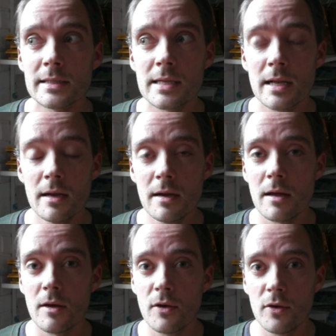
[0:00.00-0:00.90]
till
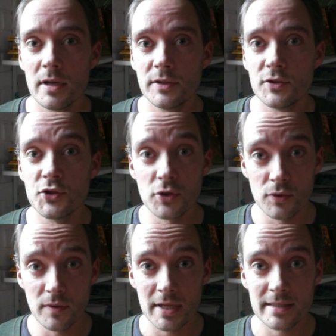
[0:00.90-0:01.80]
early
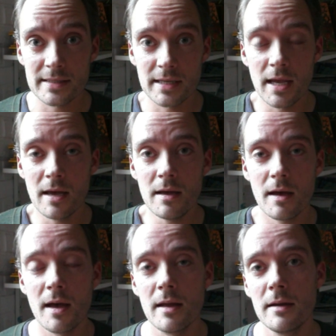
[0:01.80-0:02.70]
June this
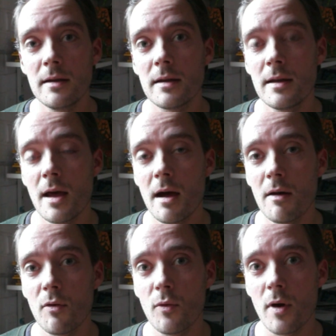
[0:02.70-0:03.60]
year, and
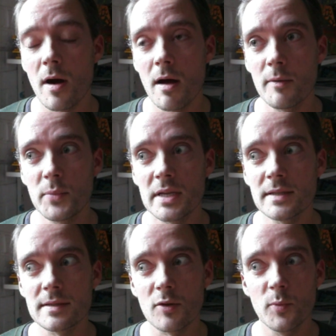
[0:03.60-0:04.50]
now I've
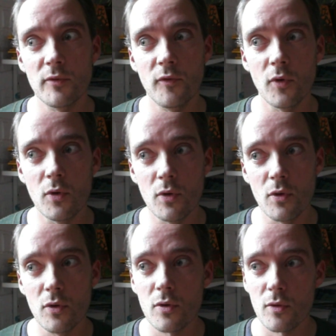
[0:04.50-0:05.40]
been sober
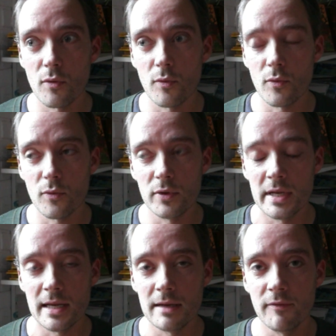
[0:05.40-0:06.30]
for
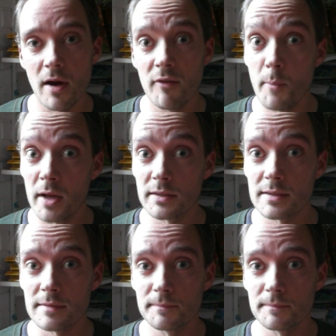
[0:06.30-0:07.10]
nearly 5 months.